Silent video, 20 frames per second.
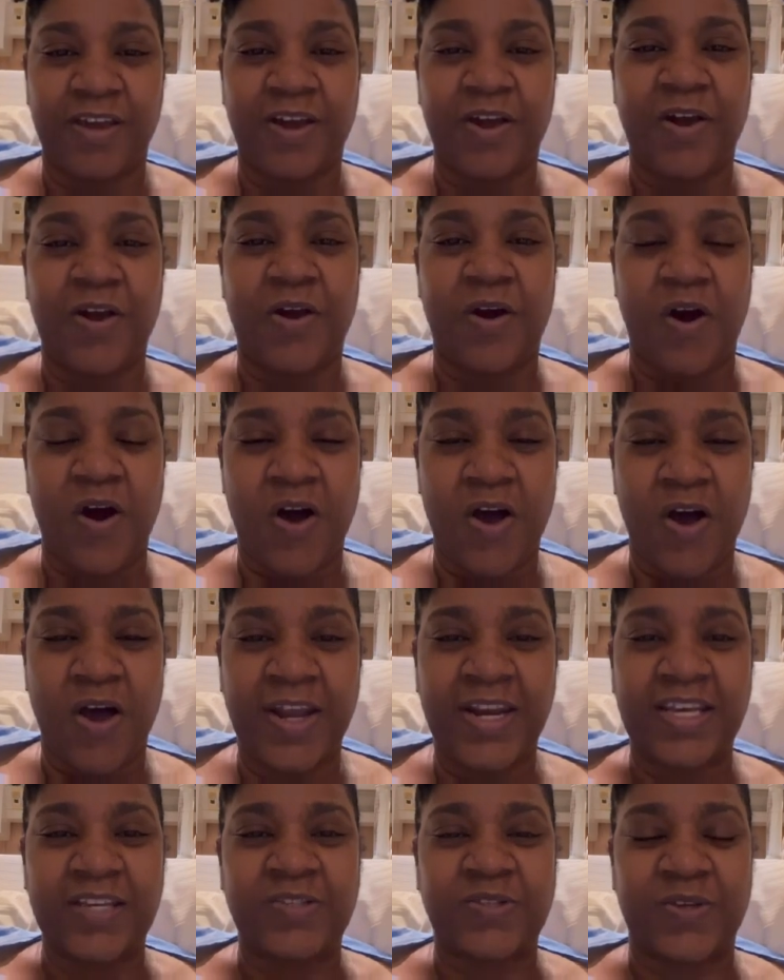God
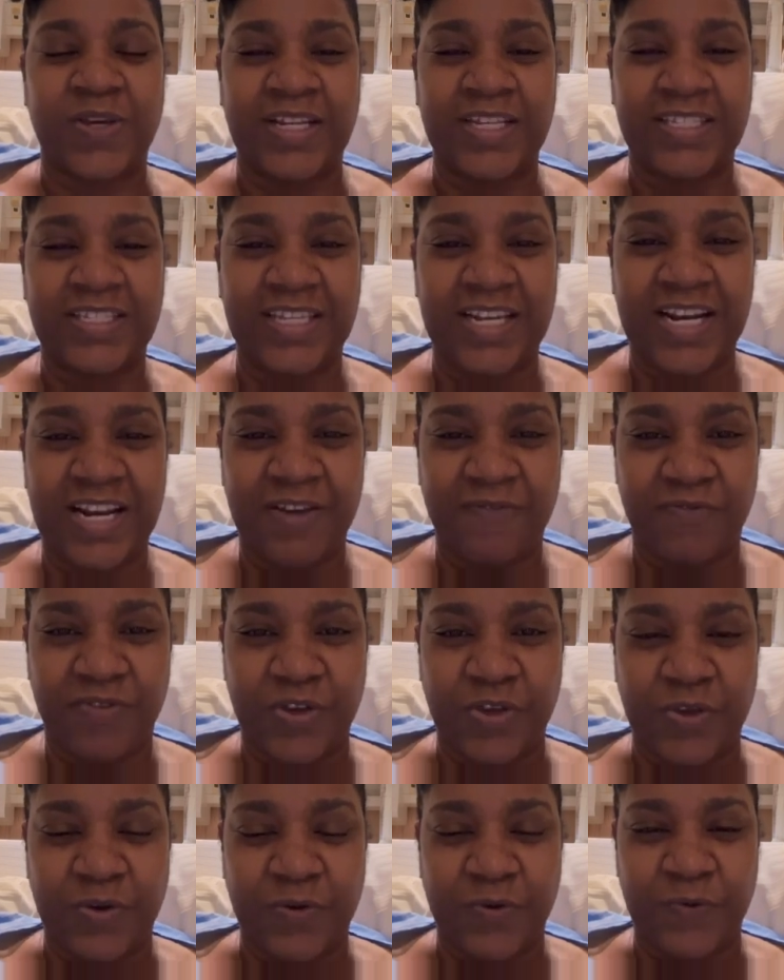is going to deliver
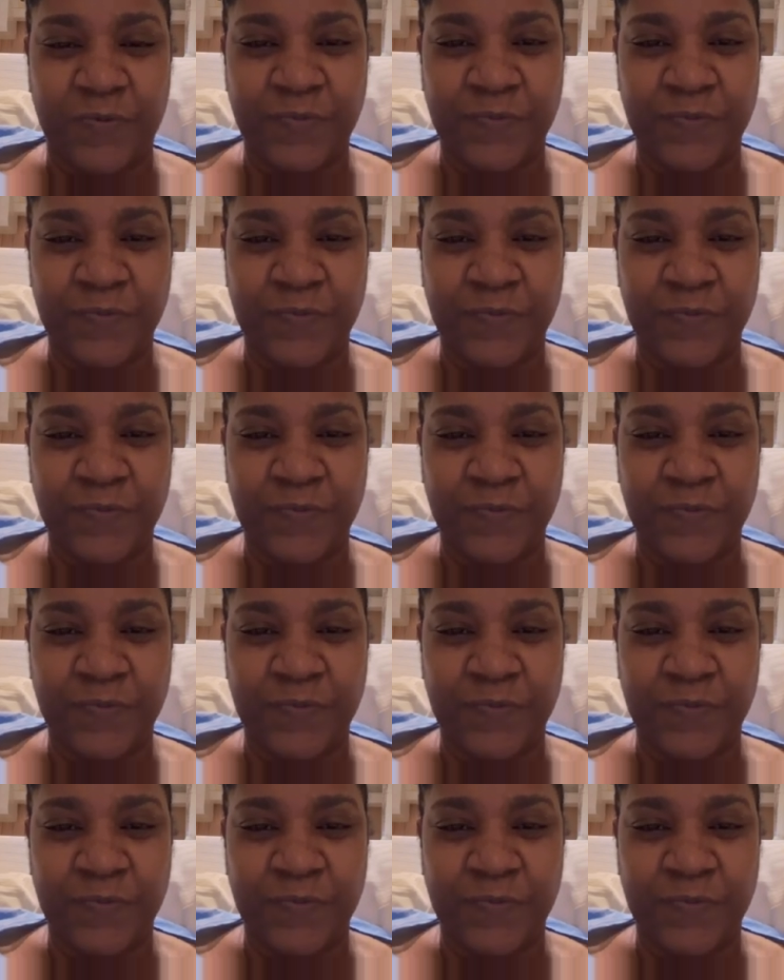you.